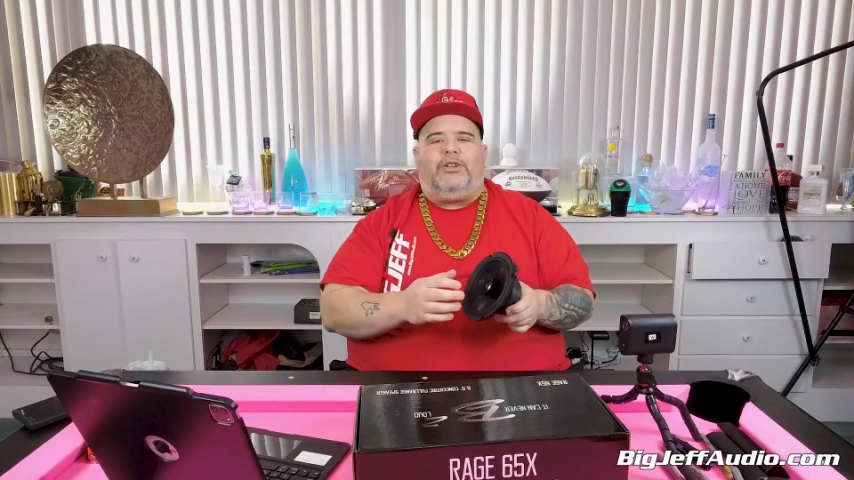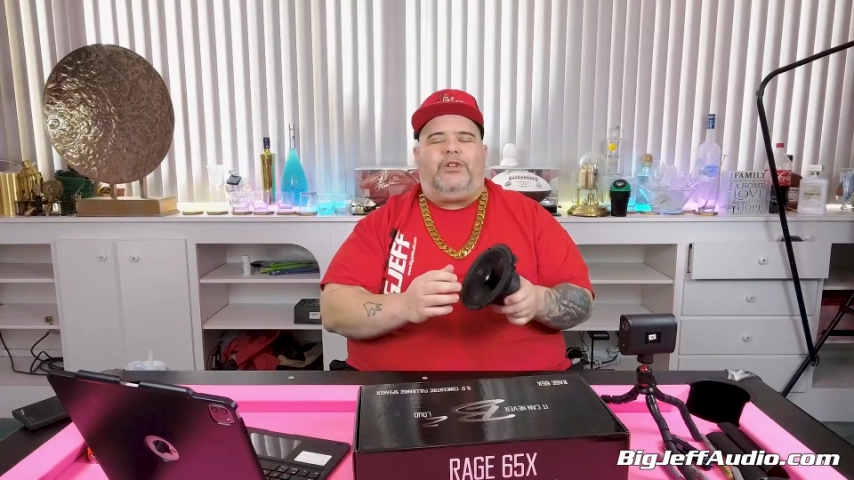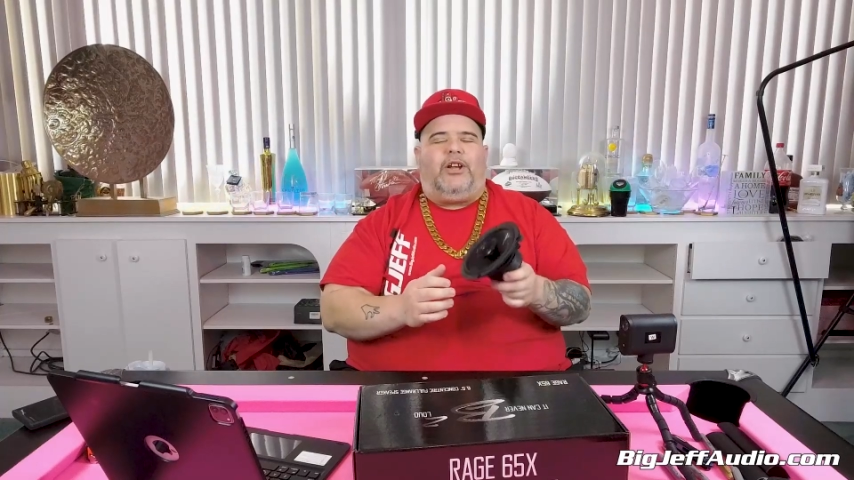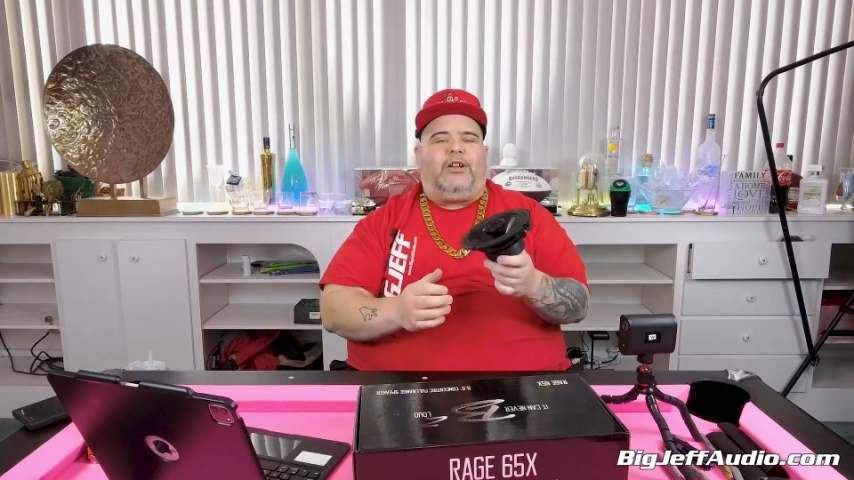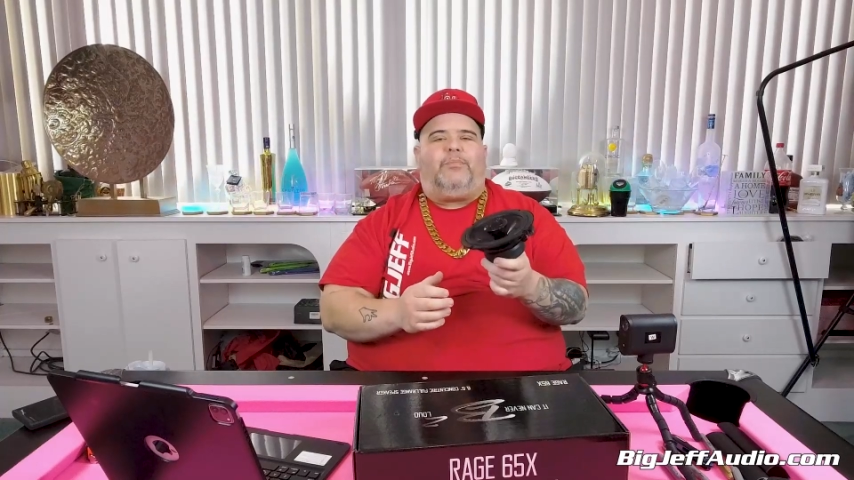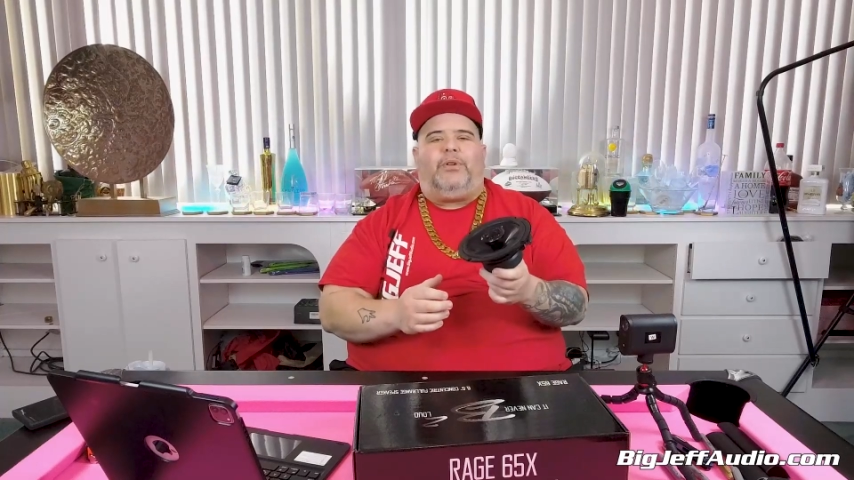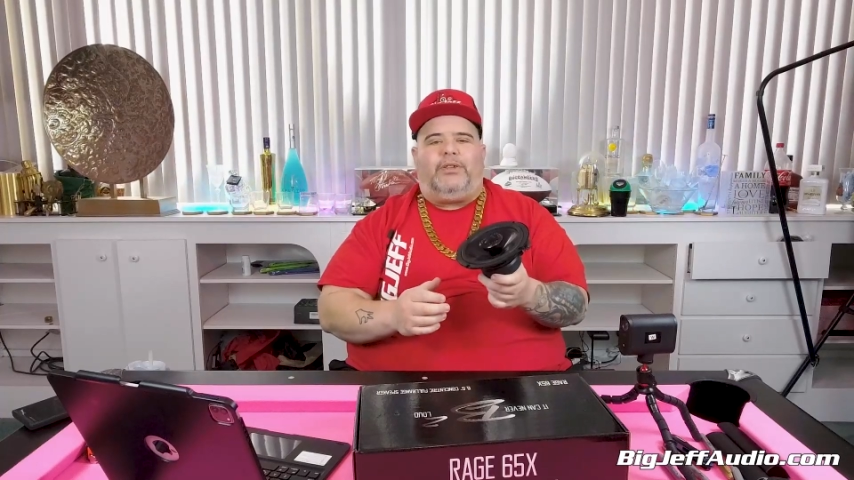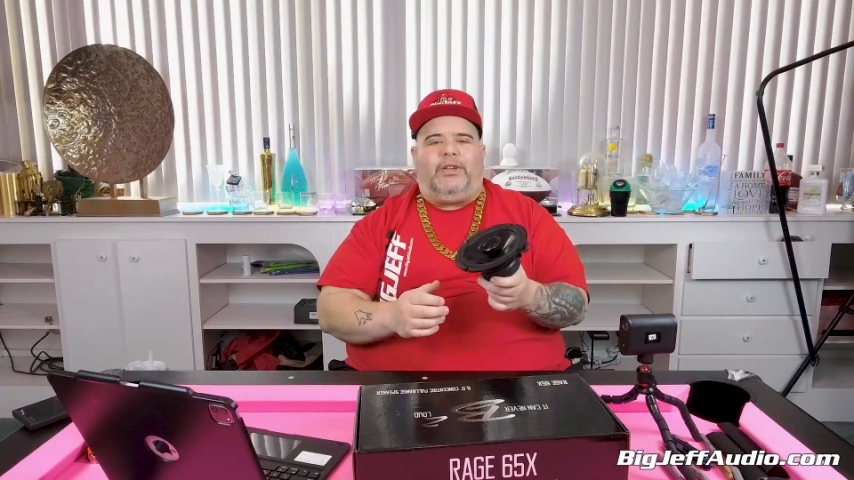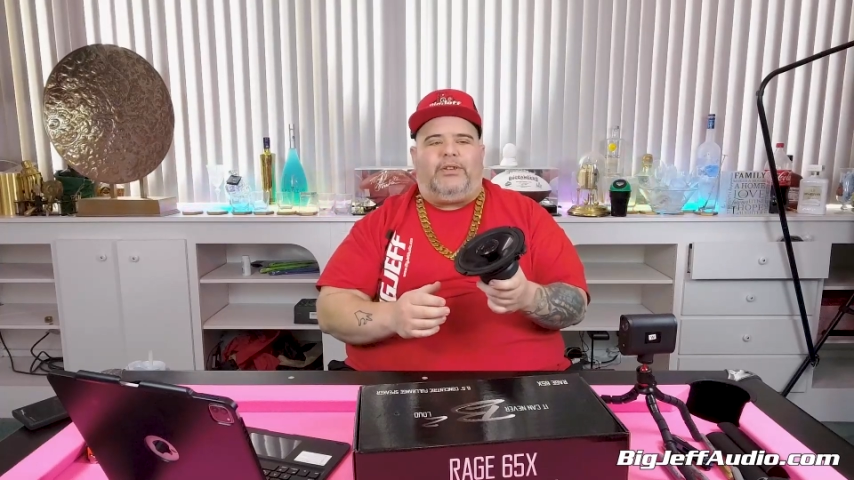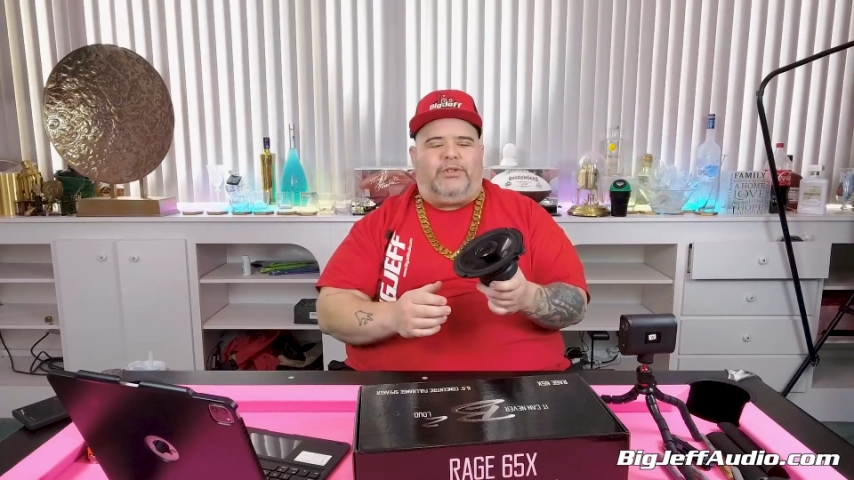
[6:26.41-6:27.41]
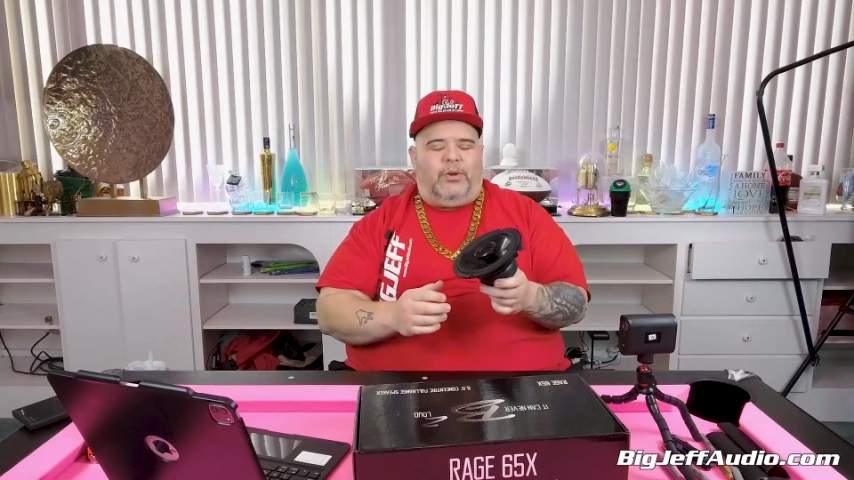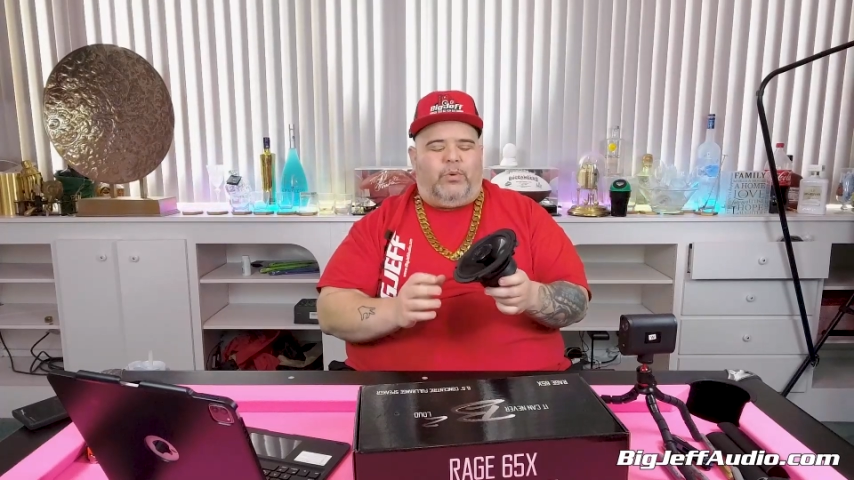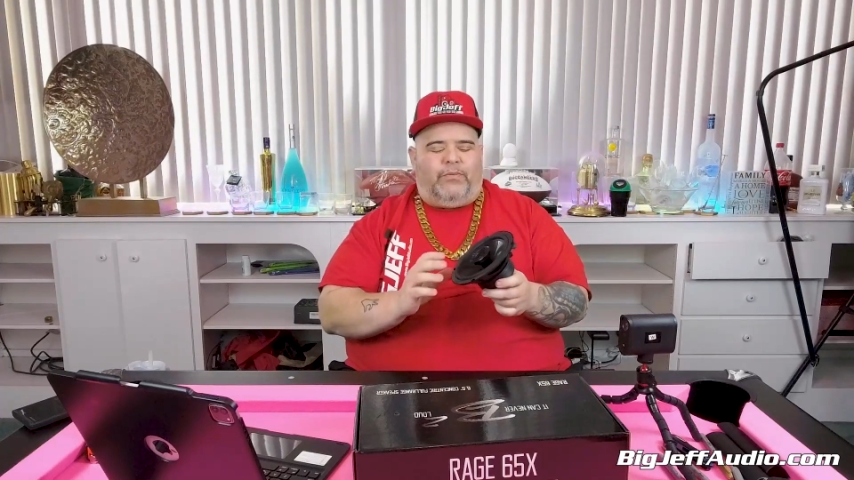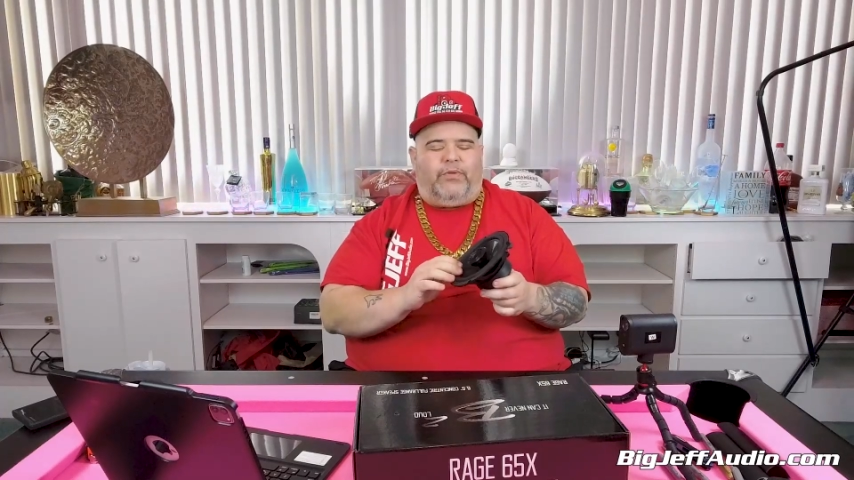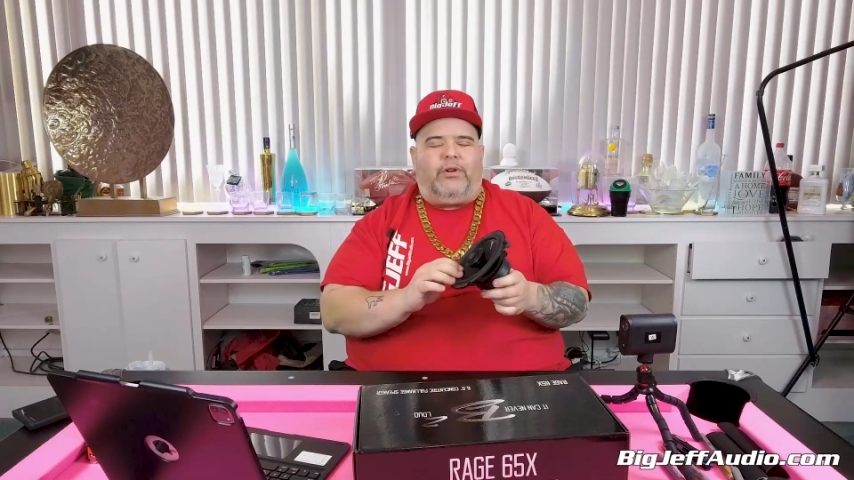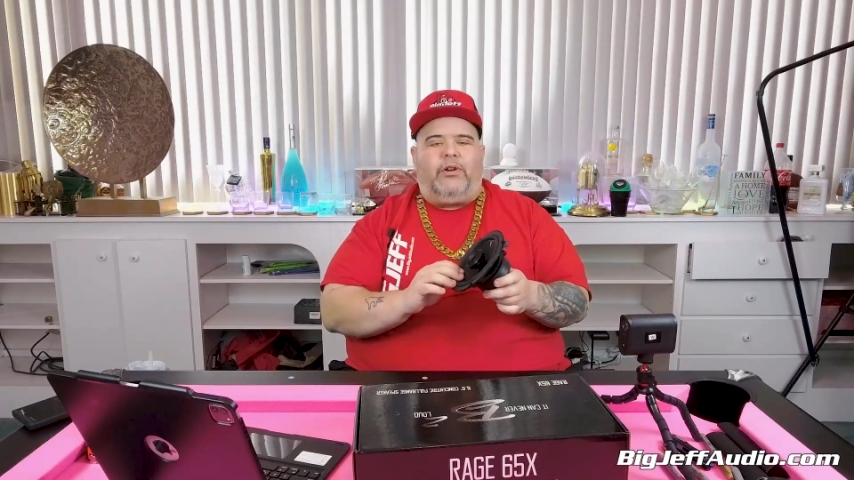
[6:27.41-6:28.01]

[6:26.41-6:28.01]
You're not going to play this like a subwoofer,